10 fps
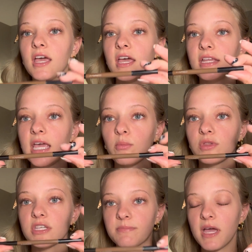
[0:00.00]
It came with
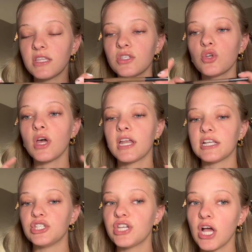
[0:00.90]
this pencil and a
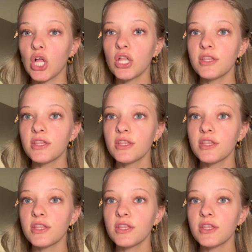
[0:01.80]
gel.